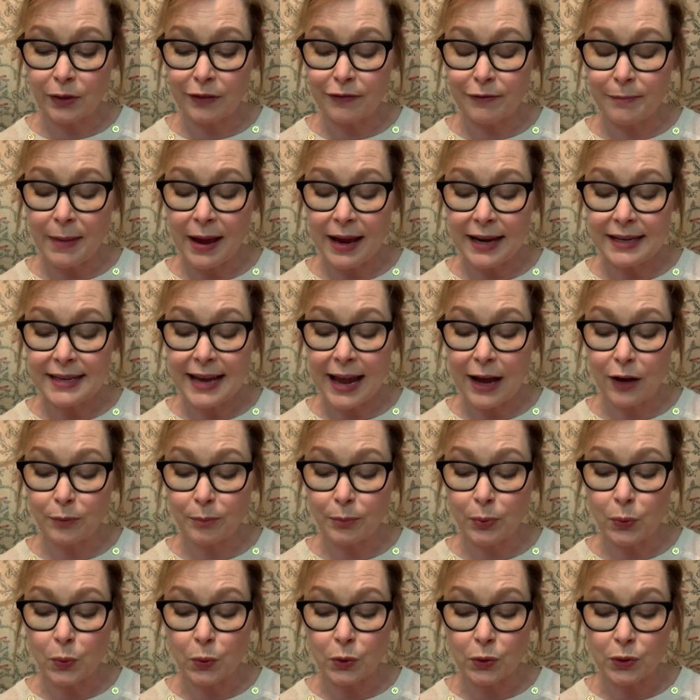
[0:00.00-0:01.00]
of May
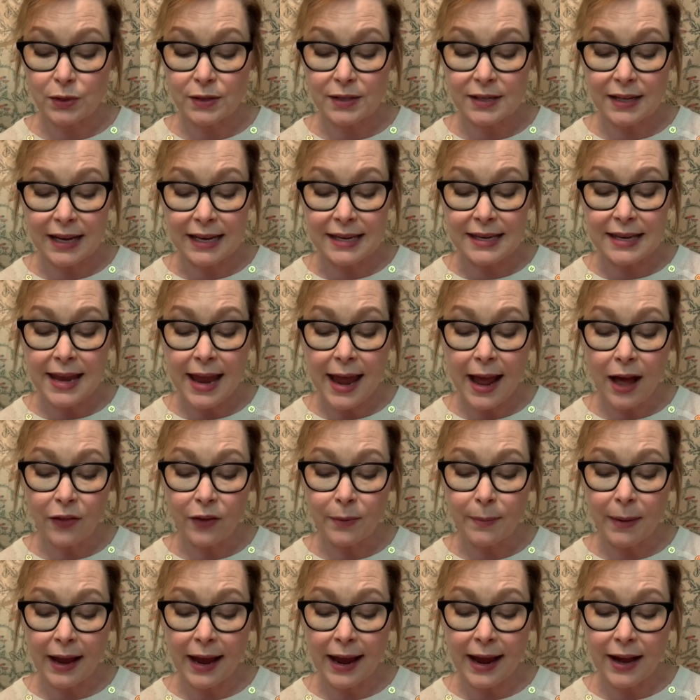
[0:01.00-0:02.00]
downpours, and now that
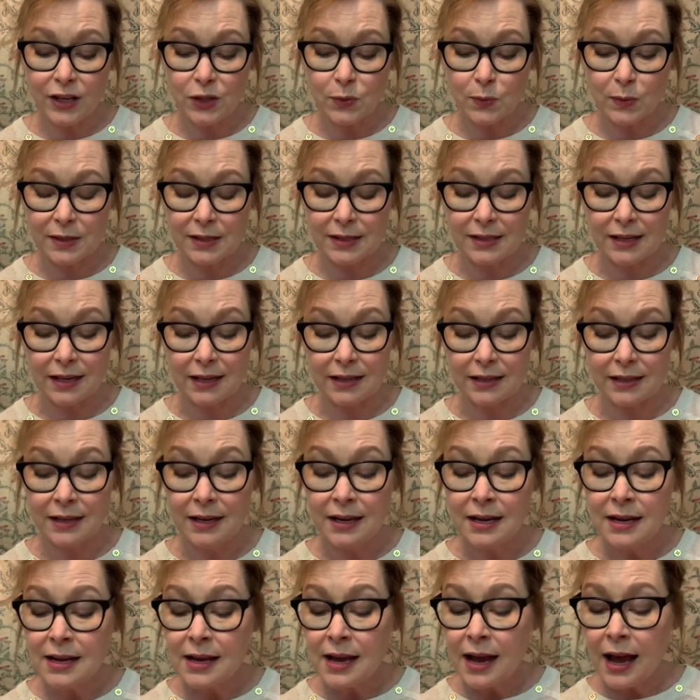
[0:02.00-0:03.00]
my house was done,
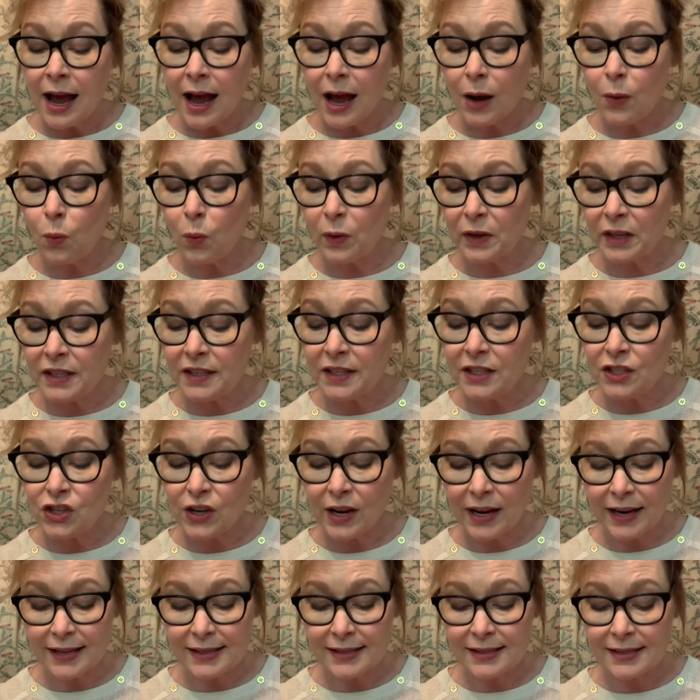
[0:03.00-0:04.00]
I wanted the
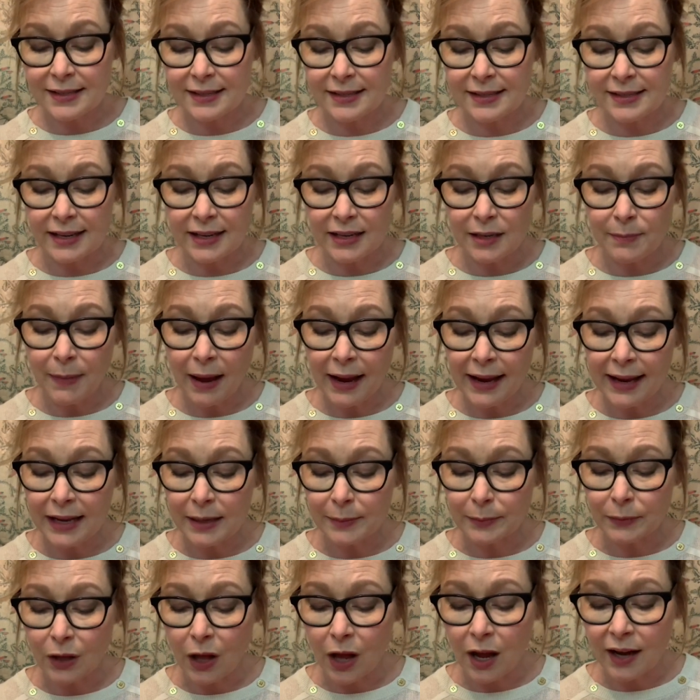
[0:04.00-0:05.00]
chance to sit in my
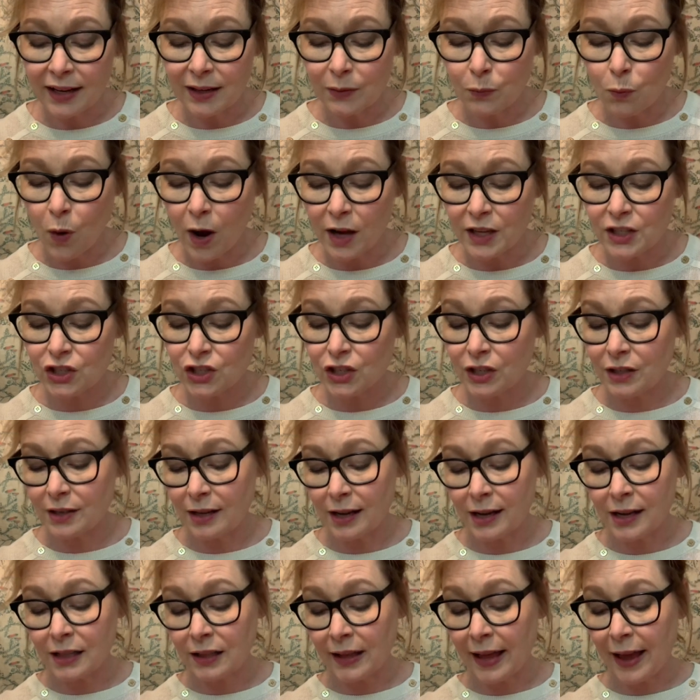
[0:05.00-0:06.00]
hemlock and watch
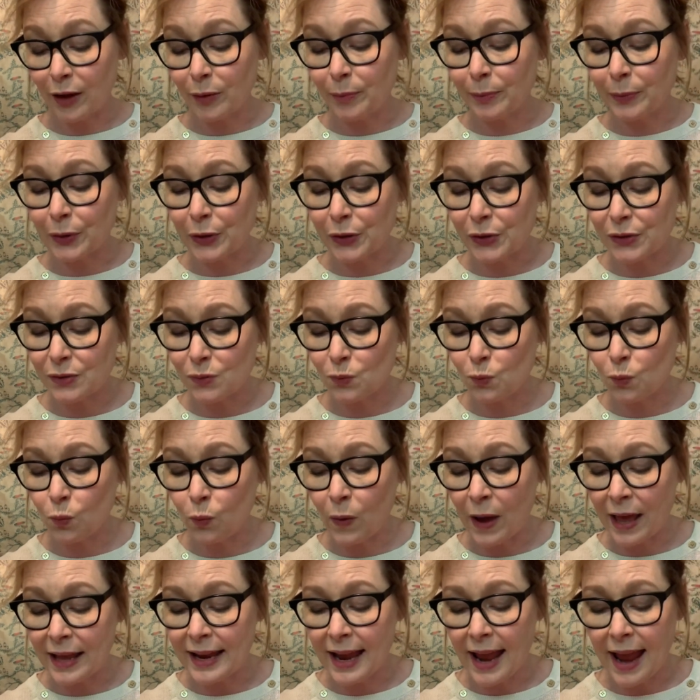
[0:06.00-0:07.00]
a cloudburst
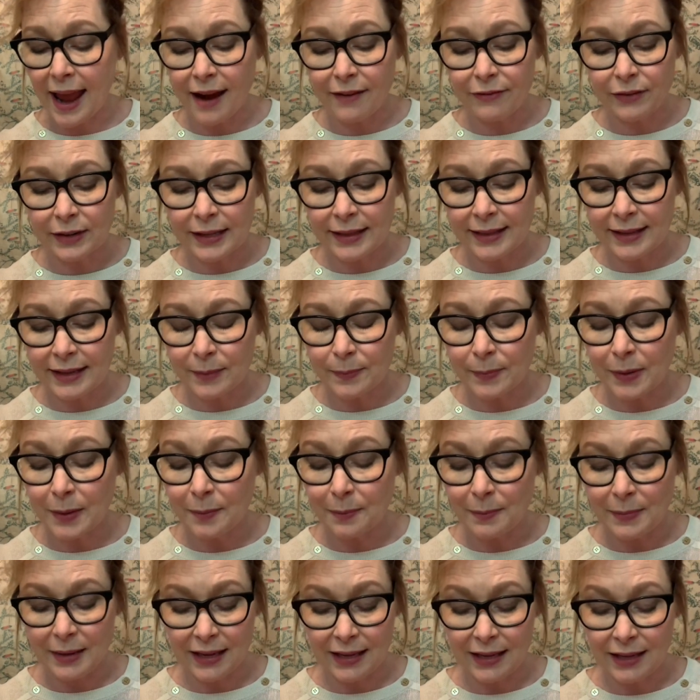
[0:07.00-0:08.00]
wet everything but
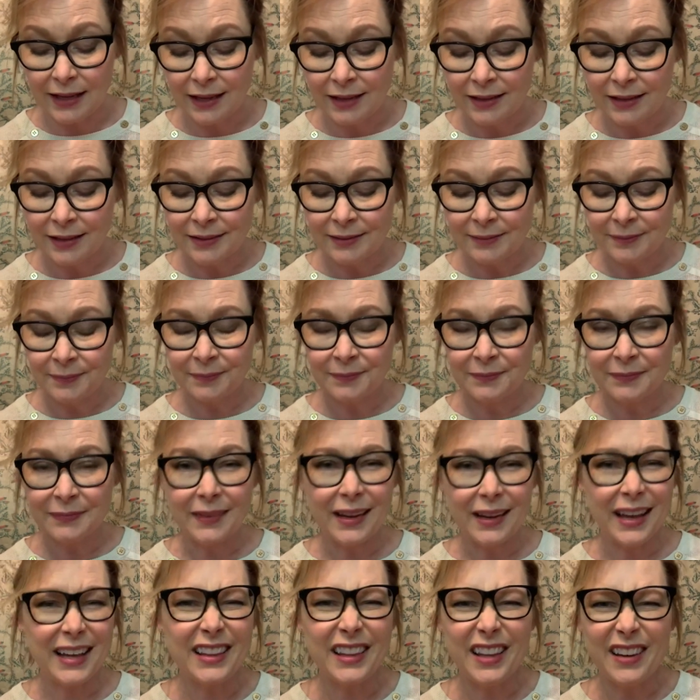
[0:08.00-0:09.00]
me.
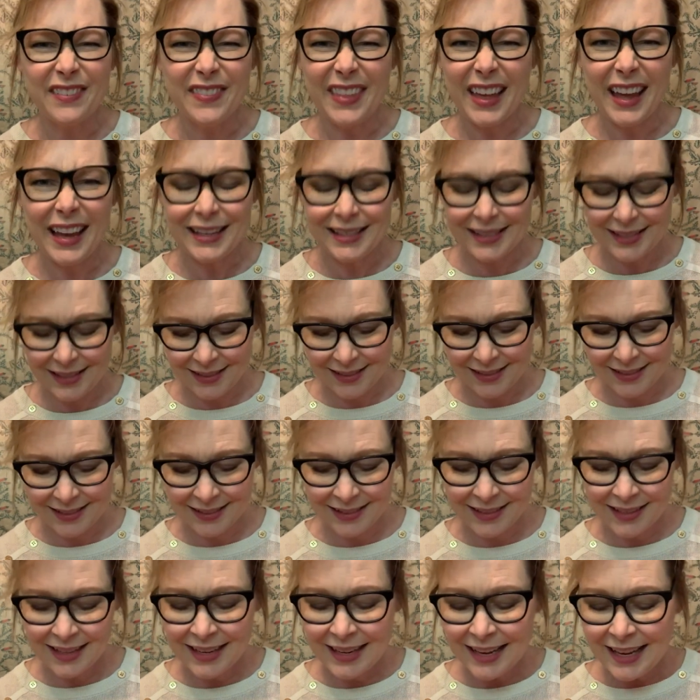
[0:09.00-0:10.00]
I love that.
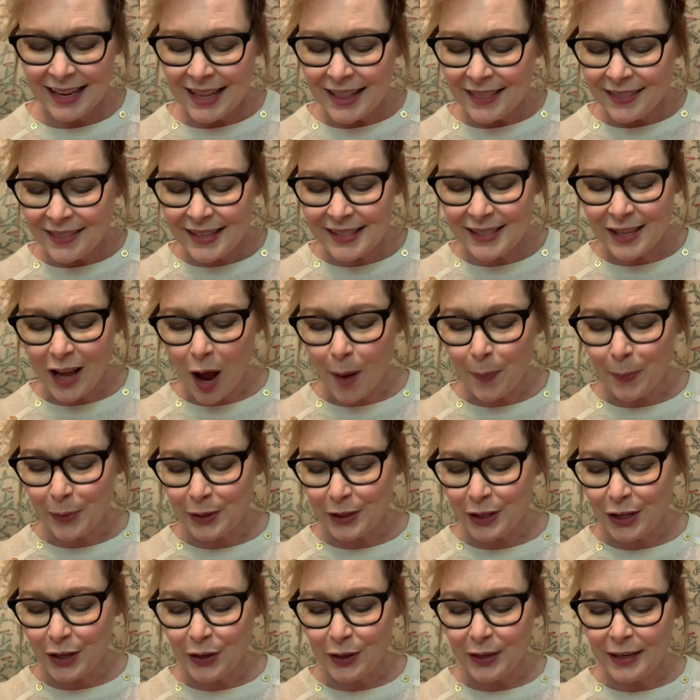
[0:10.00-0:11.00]
This
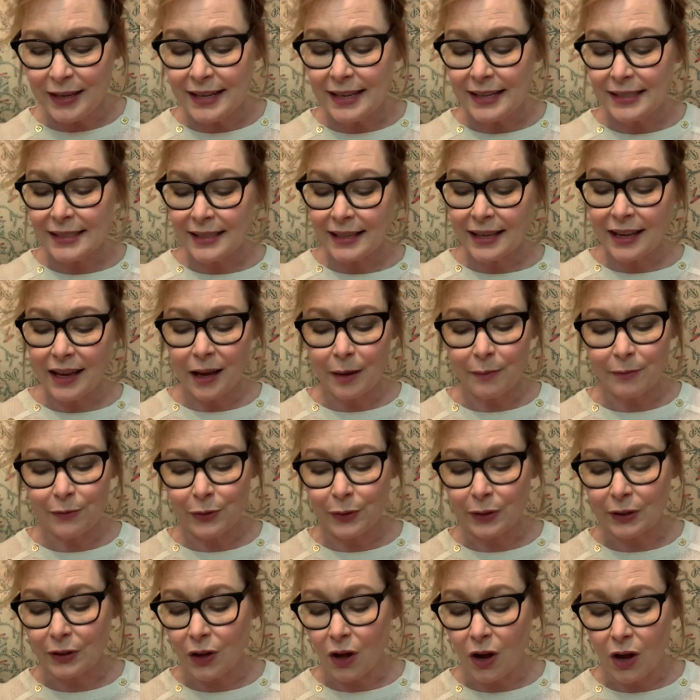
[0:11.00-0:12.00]
opportunity didn't come for a
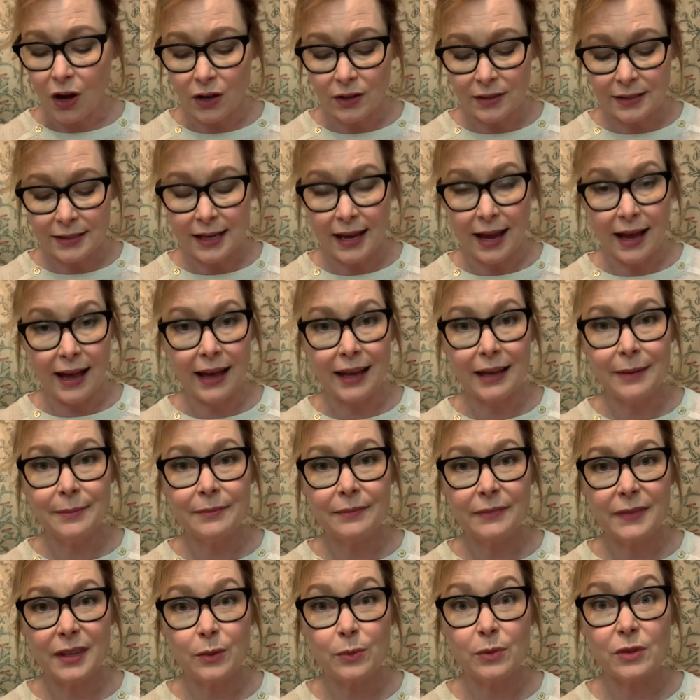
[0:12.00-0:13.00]
long time.
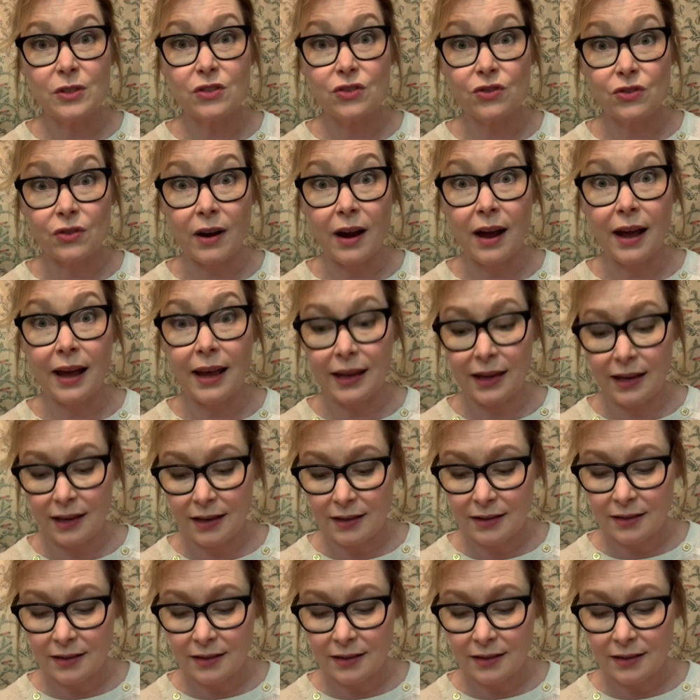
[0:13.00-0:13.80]
It was dry.